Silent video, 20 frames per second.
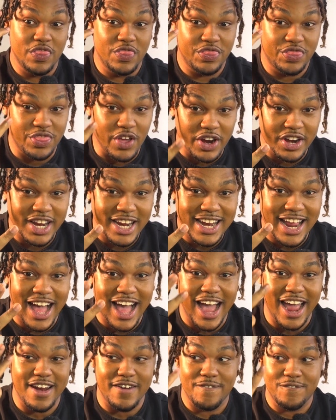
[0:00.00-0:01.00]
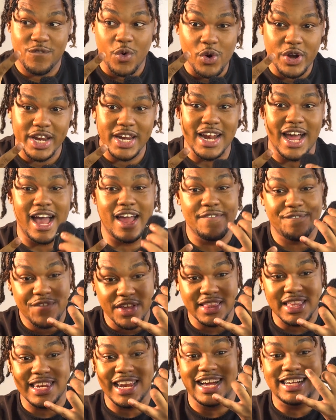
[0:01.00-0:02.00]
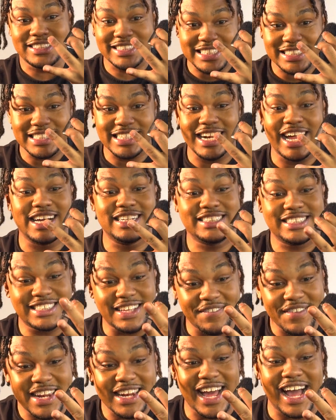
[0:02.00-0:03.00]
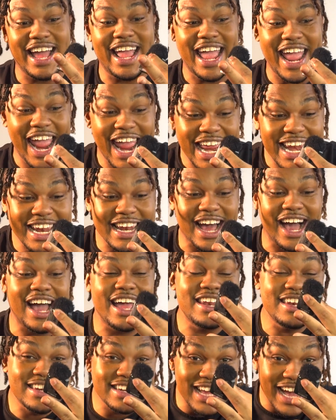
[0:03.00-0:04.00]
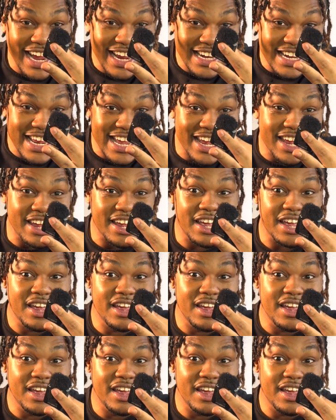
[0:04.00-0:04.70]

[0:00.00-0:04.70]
39, 49, 59, 69, 79, 89, 90,